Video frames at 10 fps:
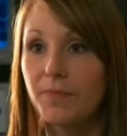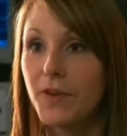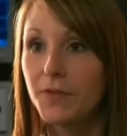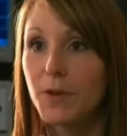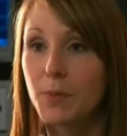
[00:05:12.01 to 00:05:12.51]

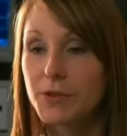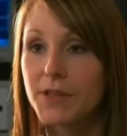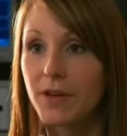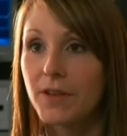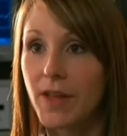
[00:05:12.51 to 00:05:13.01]

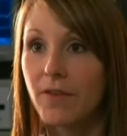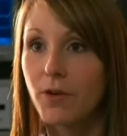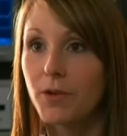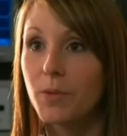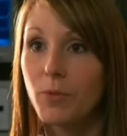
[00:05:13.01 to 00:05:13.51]
50% on that
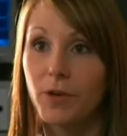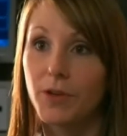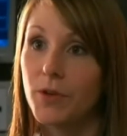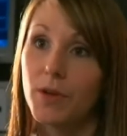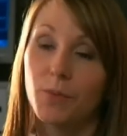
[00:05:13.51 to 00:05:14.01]
volume wheel
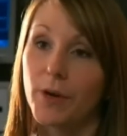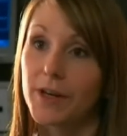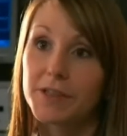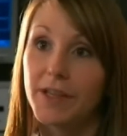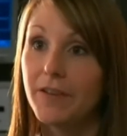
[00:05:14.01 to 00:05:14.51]
you can wear
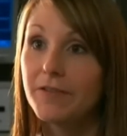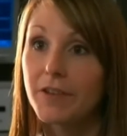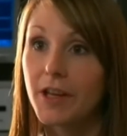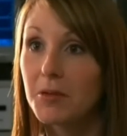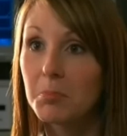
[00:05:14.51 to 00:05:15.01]

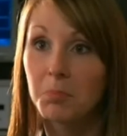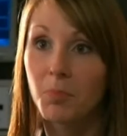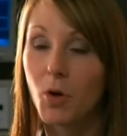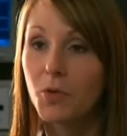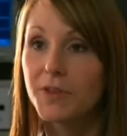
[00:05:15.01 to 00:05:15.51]
safely
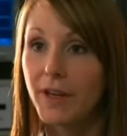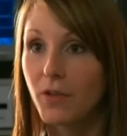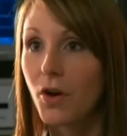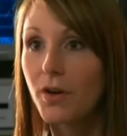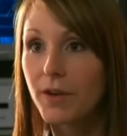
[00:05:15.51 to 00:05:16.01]
all day
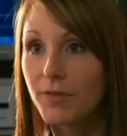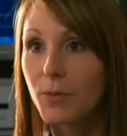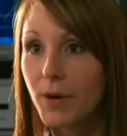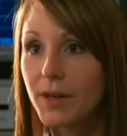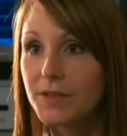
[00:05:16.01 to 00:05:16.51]
long if you
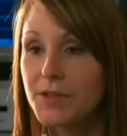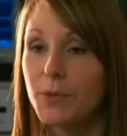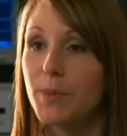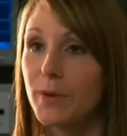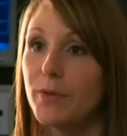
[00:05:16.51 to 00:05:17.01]
wanted to,
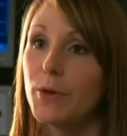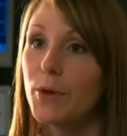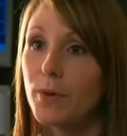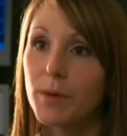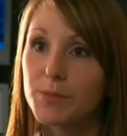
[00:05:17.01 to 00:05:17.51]
but if you
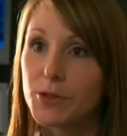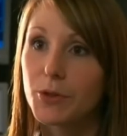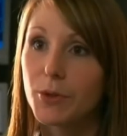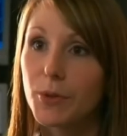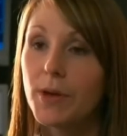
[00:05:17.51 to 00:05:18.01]
go up
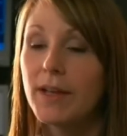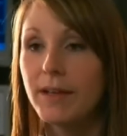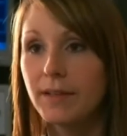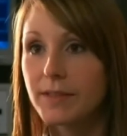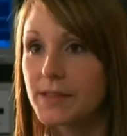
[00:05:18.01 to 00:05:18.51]
to
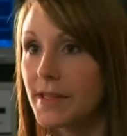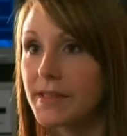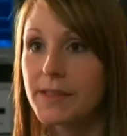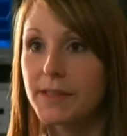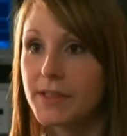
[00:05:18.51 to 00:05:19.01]
let's say
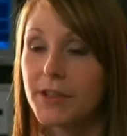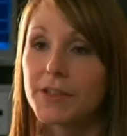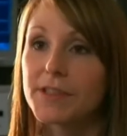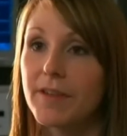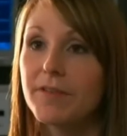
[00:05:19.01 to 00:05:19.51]
60 or
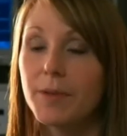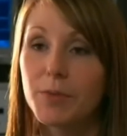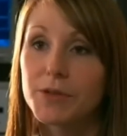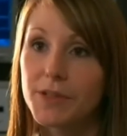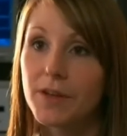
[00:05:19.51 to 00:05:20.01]

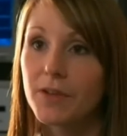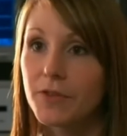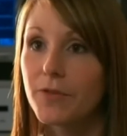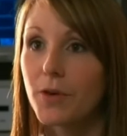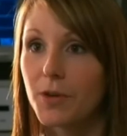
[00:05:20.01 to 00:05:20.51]
70% on
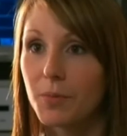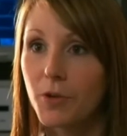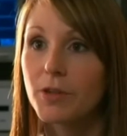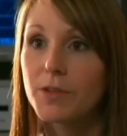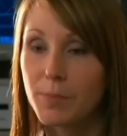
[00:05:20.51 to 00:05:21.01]
your volume
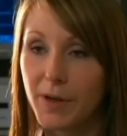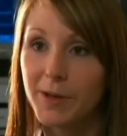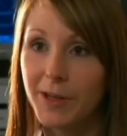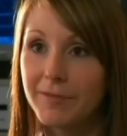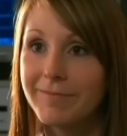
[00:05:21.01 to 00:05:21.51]
wheel,
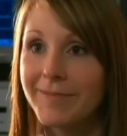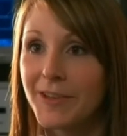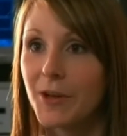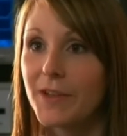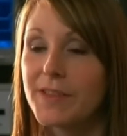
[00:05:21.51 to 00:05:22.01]
depending
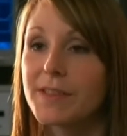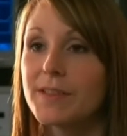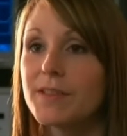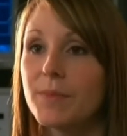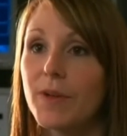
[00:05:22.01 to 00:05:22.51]
on the
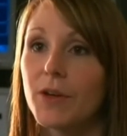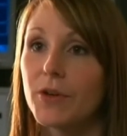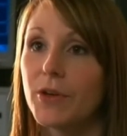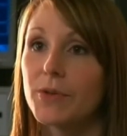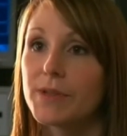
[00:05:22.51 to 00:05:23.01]
system that you're
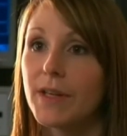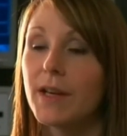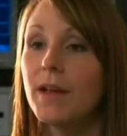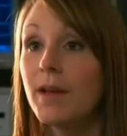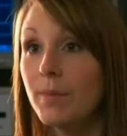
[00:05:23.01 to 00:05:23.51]
using.
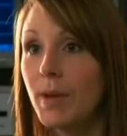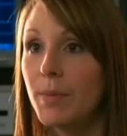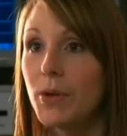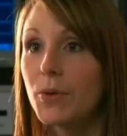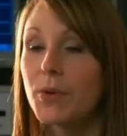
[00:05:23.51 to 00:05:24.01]
Maybe
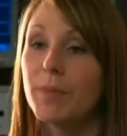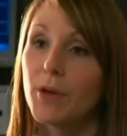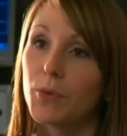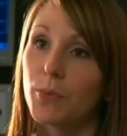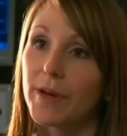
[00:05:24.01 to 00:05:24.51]
you'd only be
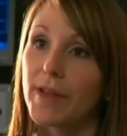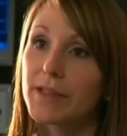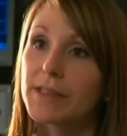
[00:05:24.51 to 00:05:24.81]
able to wear that